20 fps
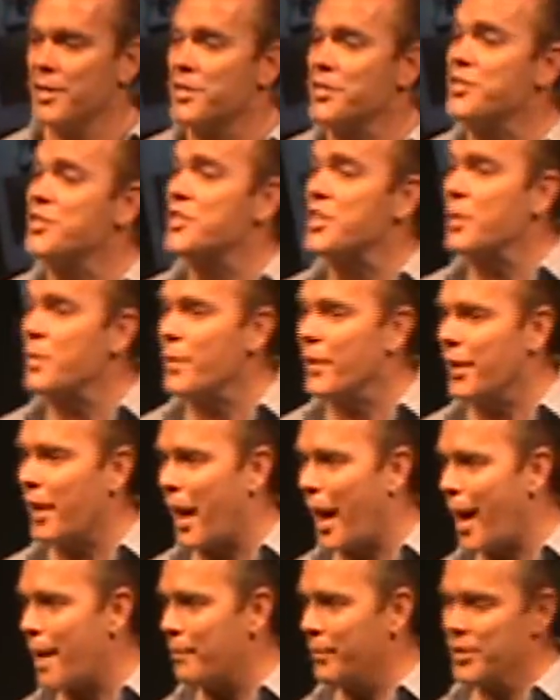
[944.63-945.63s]
See what
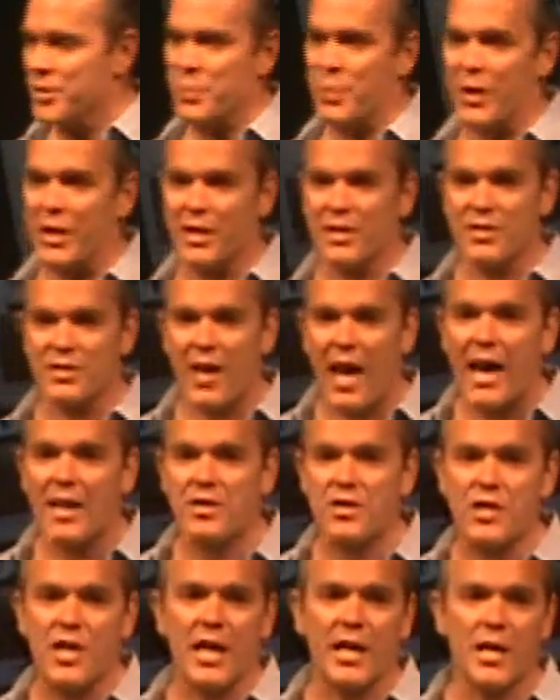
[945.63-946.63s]
happens. Because
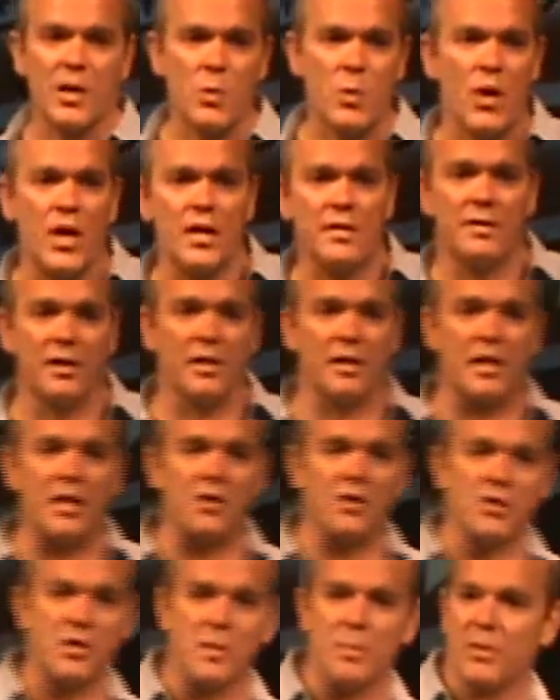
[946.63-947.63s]
last January, the
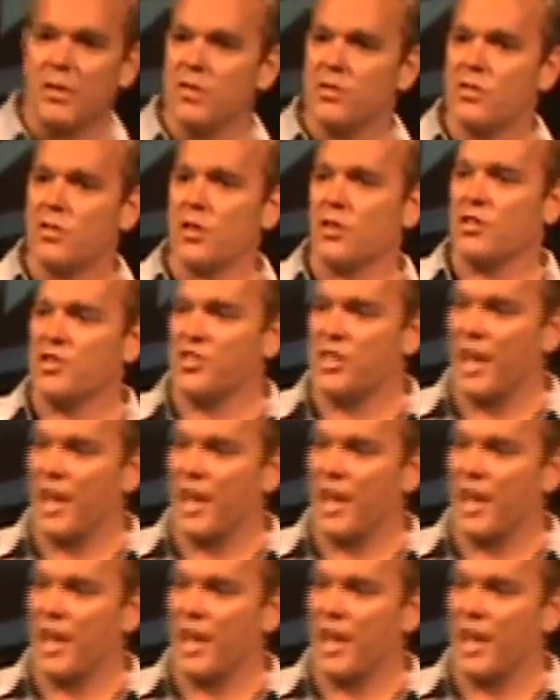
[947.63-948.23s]
leadership of this church